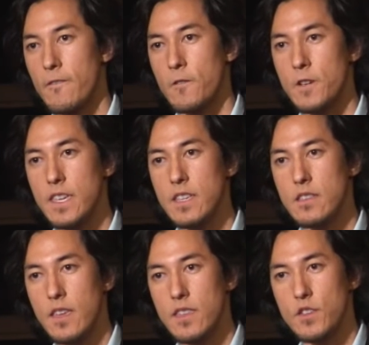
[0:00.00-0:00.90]
for he
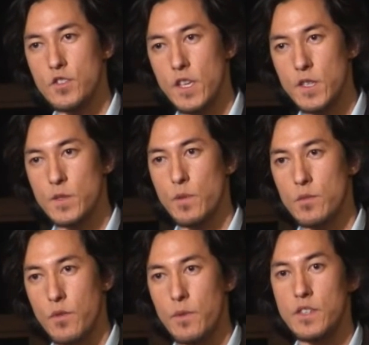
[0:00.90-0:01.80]
today that sheds his blood
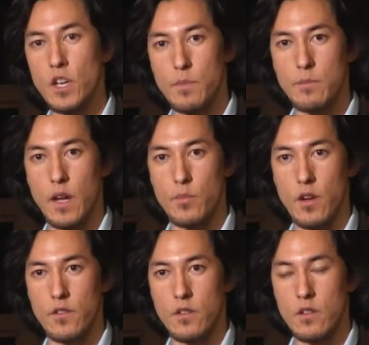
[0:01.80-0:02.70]
with me shall be my
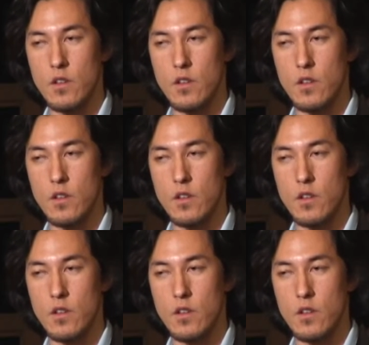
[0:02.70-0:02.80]
brother.